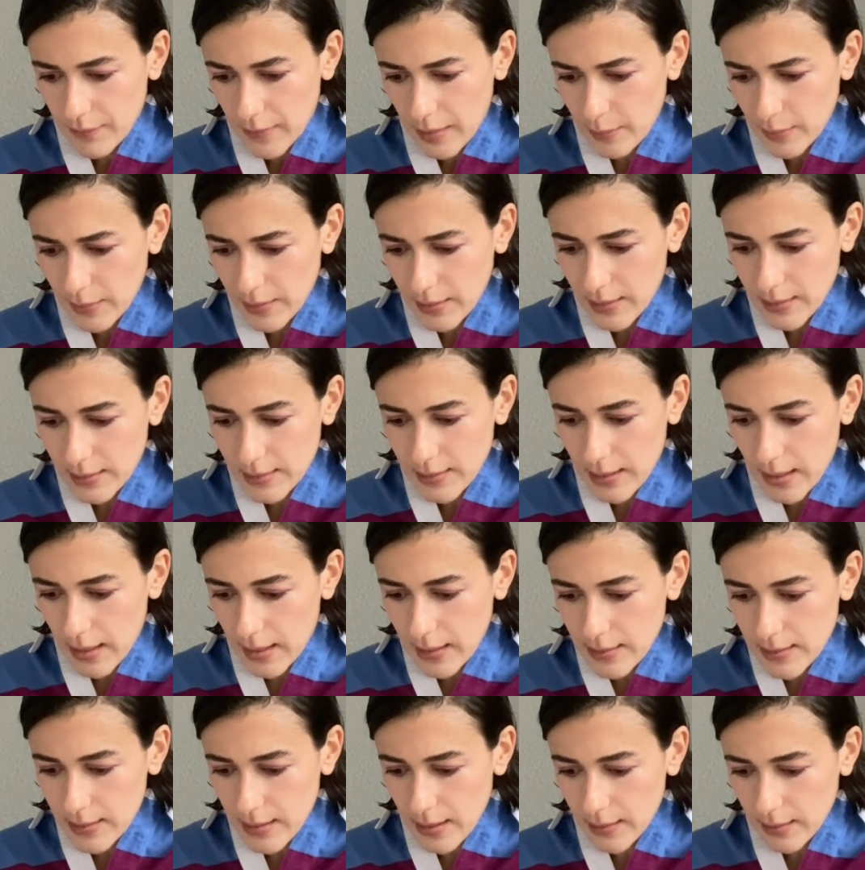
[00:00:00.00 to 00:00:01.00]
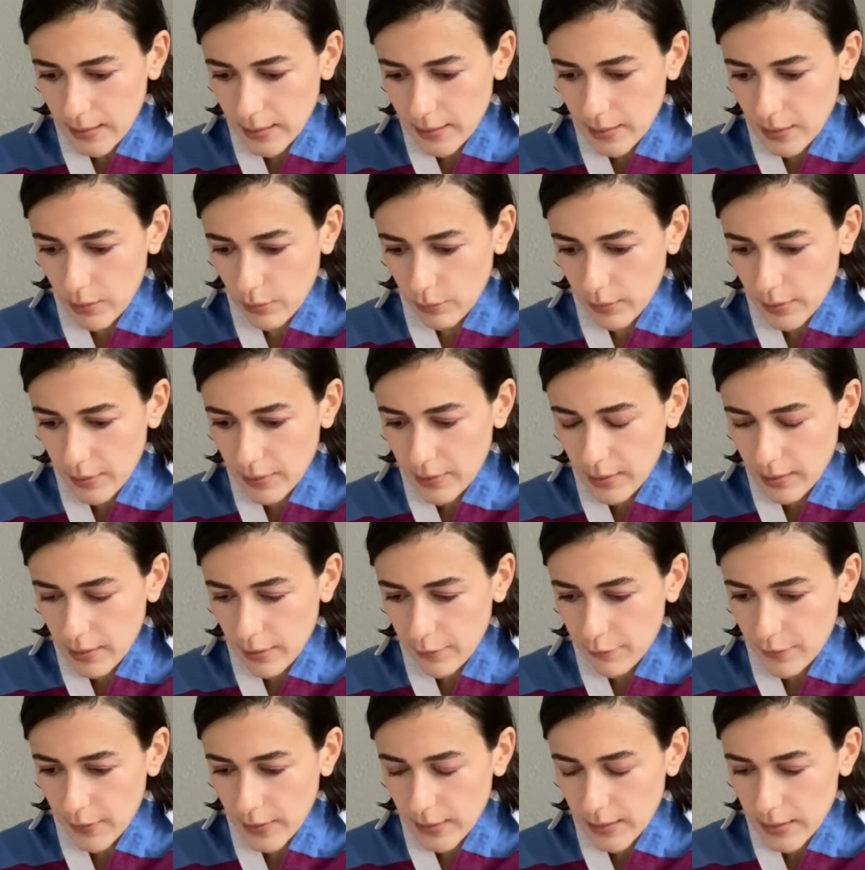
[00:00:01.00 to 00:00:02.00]
mean, the tights are like the only thing I
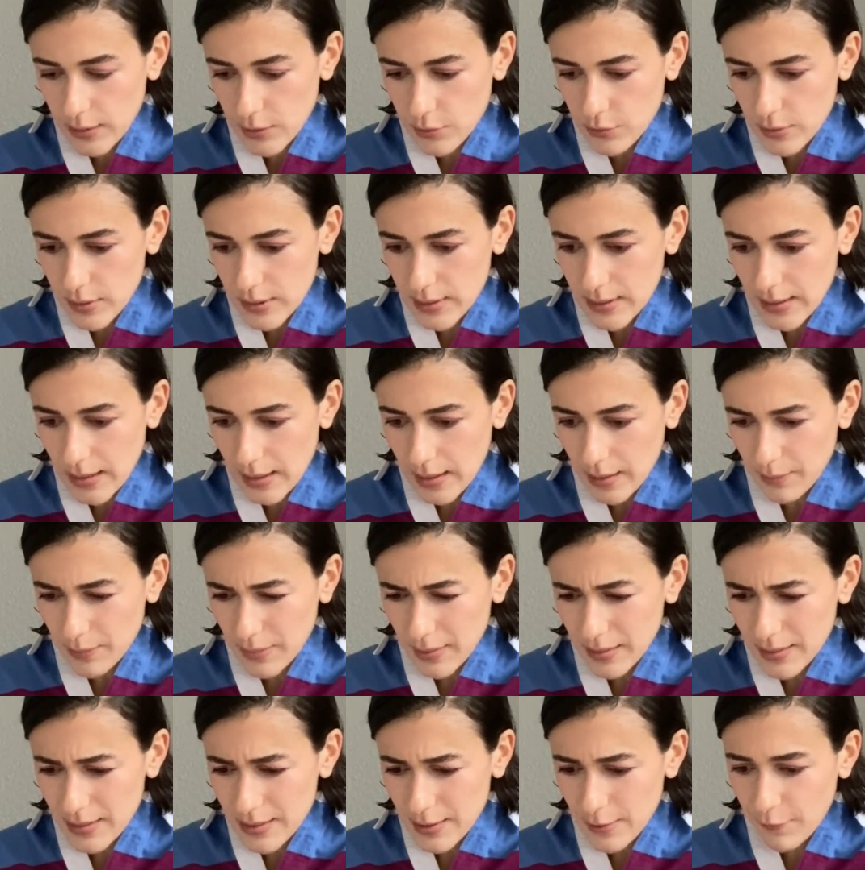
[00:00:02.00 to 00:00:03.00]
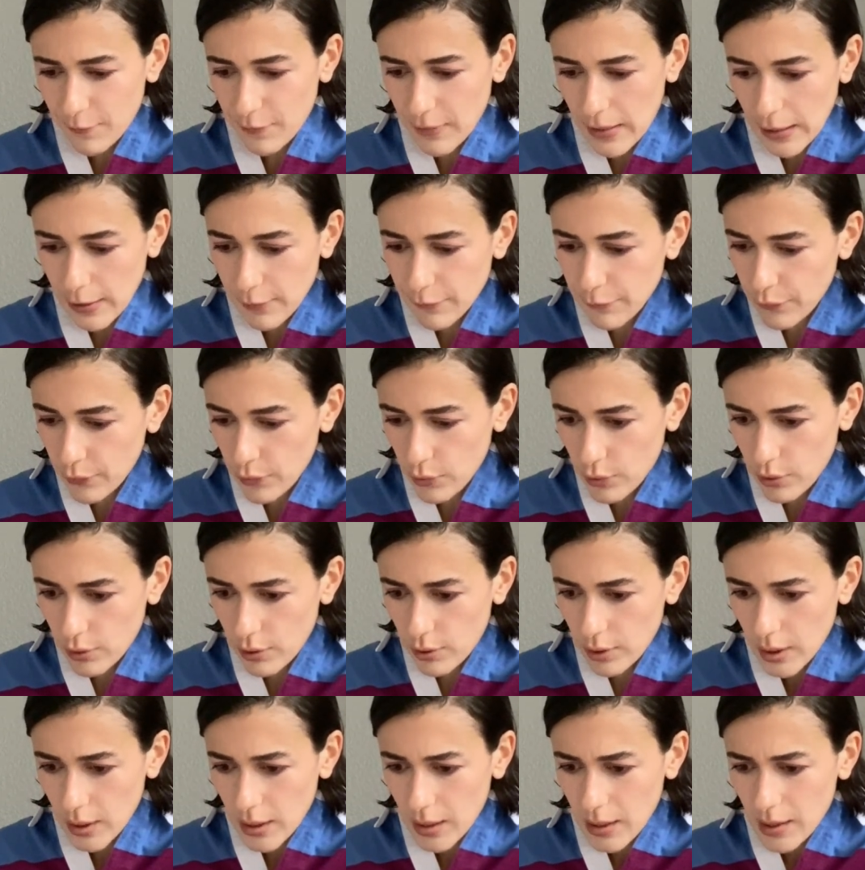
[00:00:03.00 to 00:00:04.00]
find interesting, but this fake
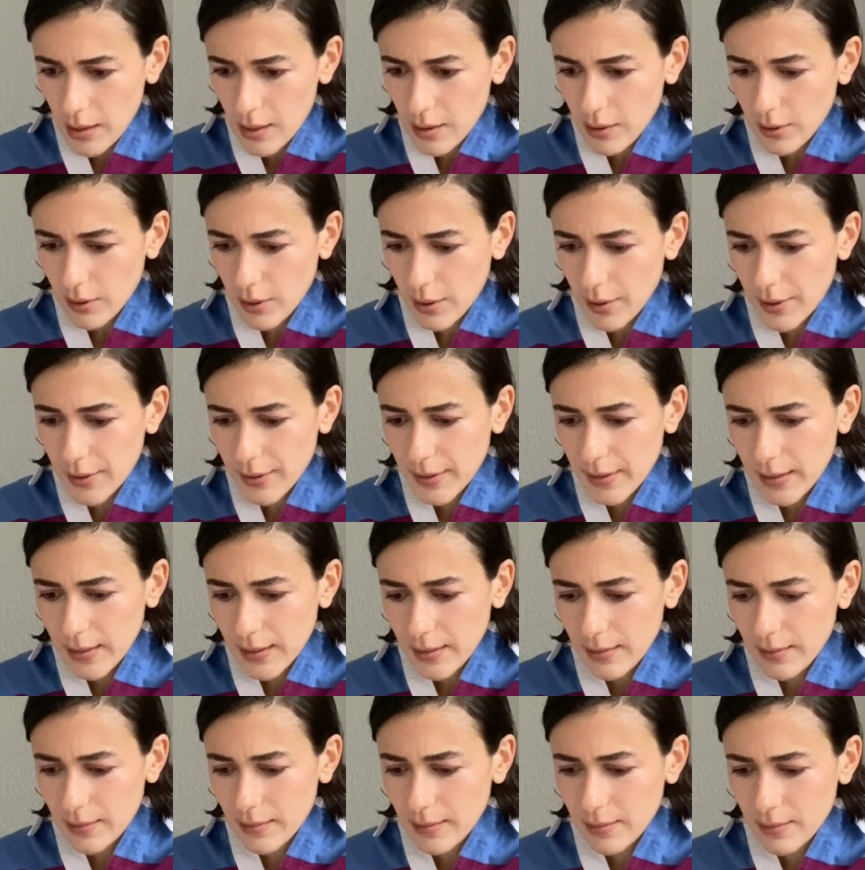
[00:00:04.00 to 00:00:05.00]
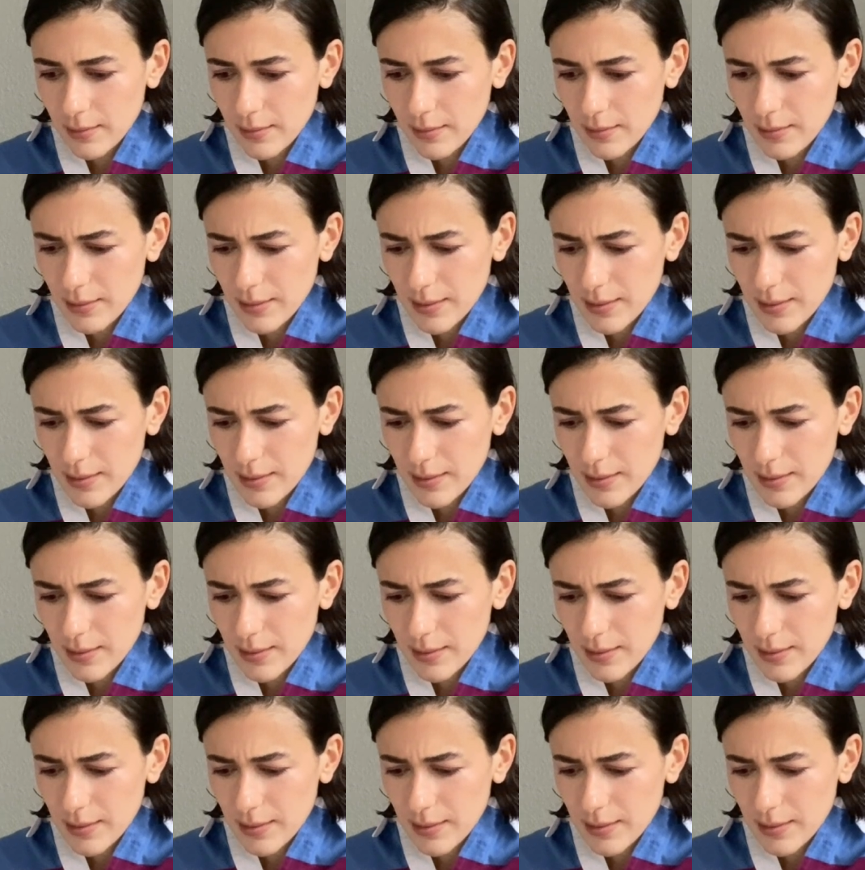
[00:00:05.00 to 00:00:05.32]
fur cardigan,